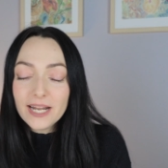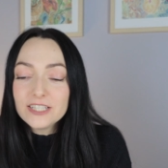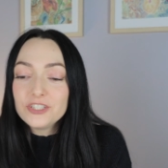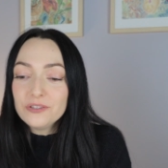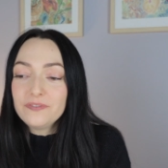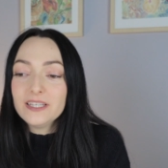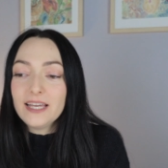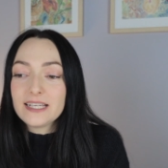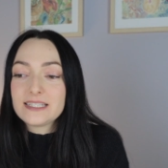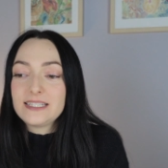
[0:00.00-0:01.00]
but I do feel
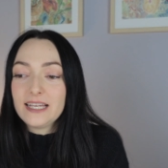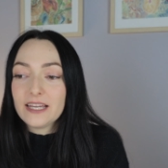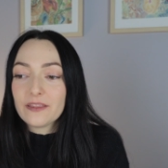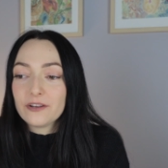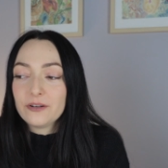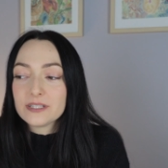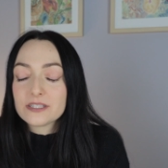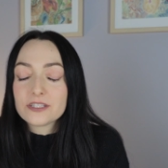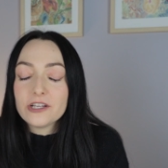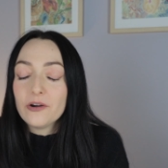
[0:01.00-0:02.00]
like seeing it through is
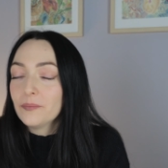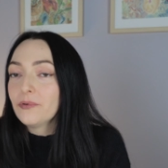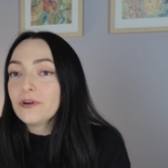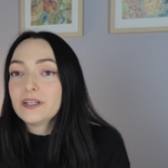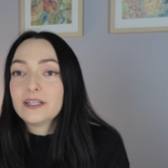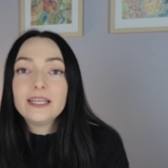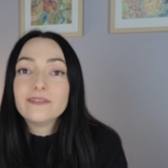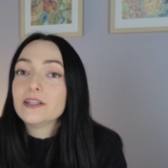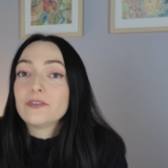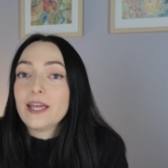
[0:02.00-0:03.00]
so important,
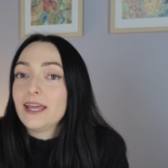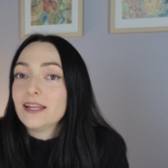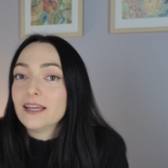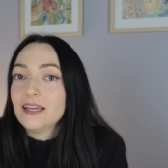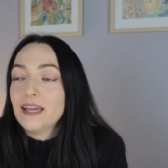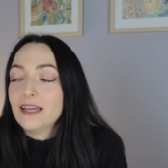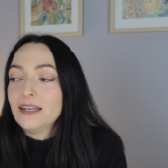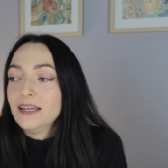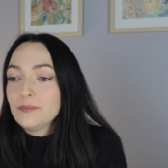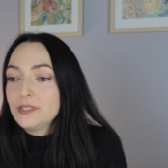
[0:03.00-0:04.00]
even if you hate it.
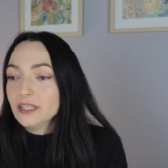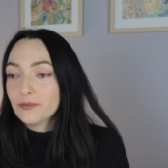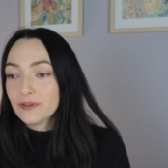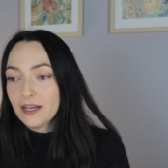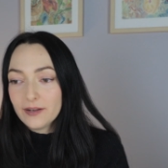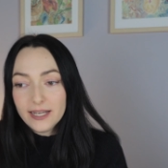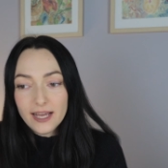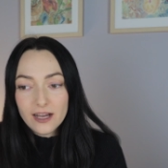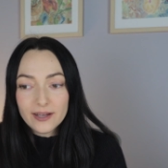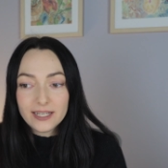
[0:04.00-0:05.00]
And I'm dealing with that right
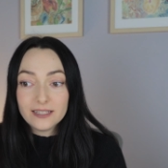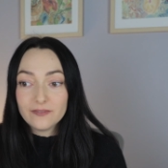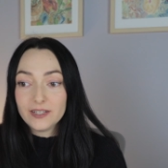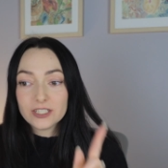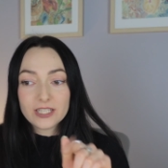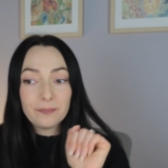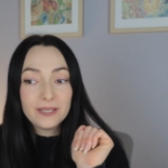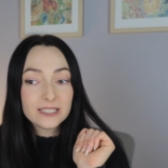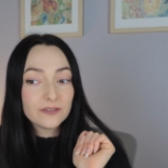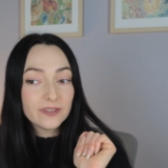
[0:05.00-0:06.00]
now. I need to finish that
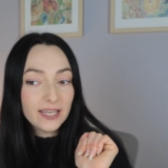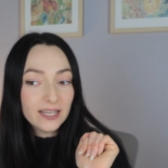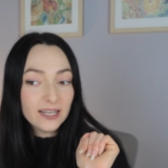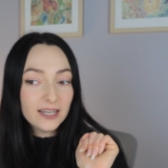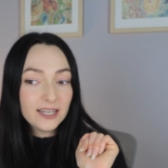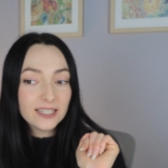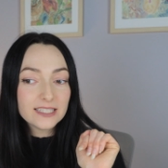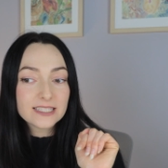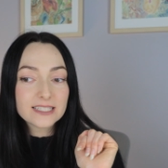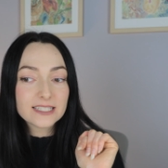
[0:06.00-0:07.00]
piece over there and
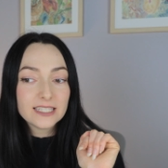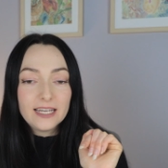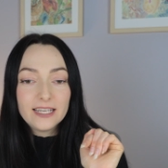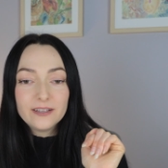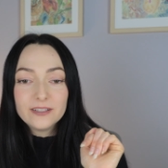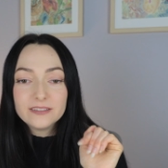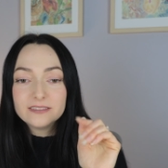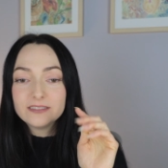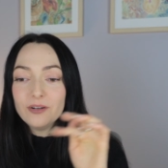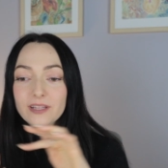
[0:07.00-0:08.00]
it's I
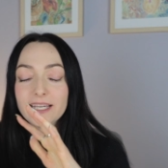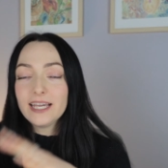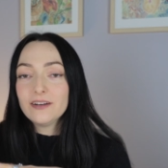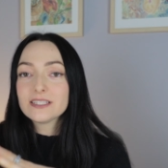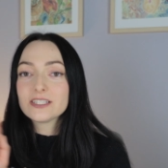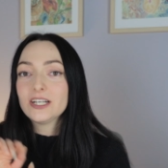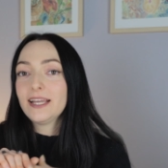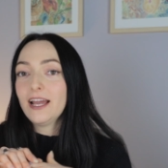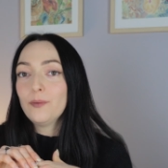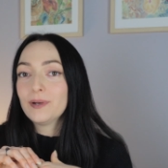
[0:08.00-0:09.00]
don't like how it's
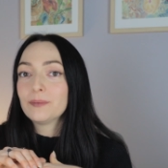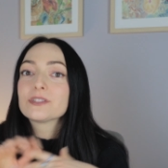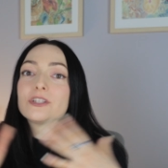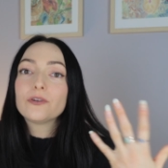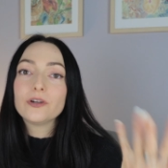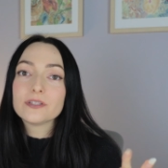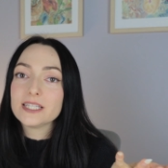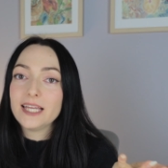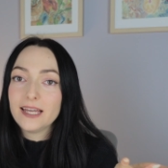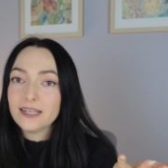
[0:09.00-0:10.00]
turning out, but I'm so close to
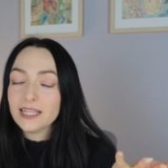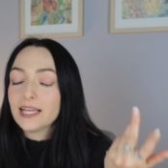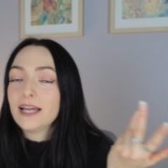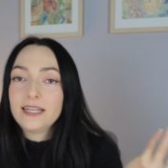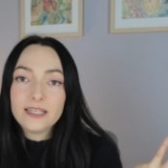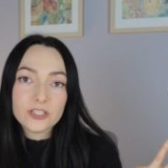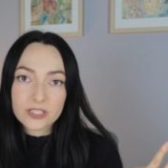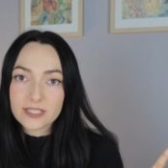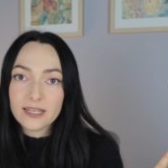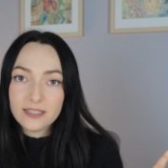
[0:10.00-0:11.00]
the end, like I need to
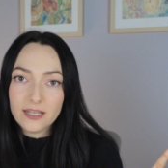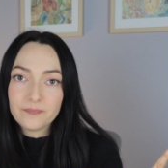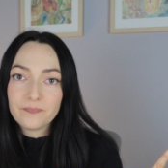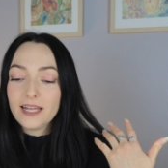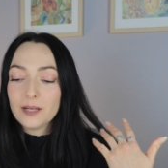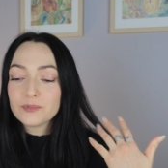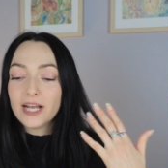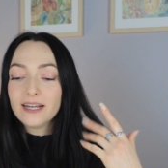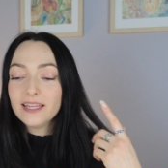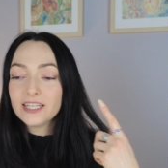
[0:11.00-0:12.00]
just get done. And I'm
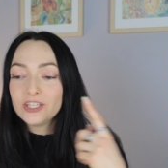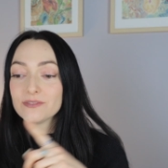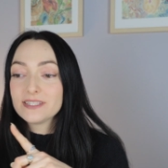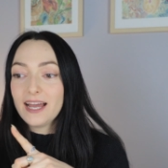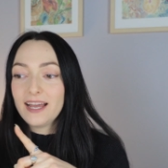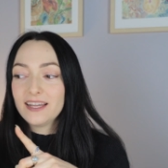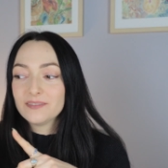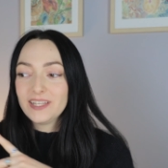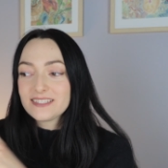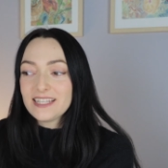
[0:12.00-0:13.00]
trying to like use that
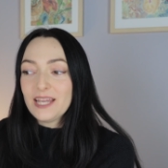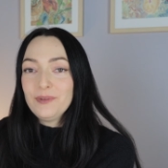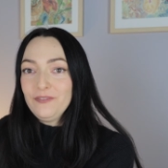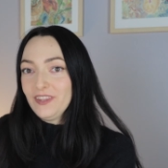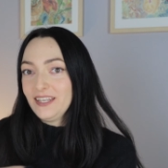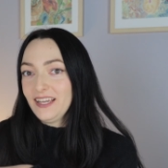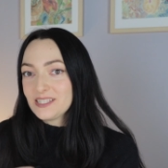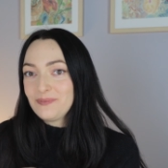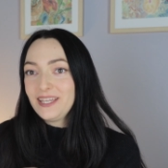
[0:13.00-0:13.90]
excitement for the next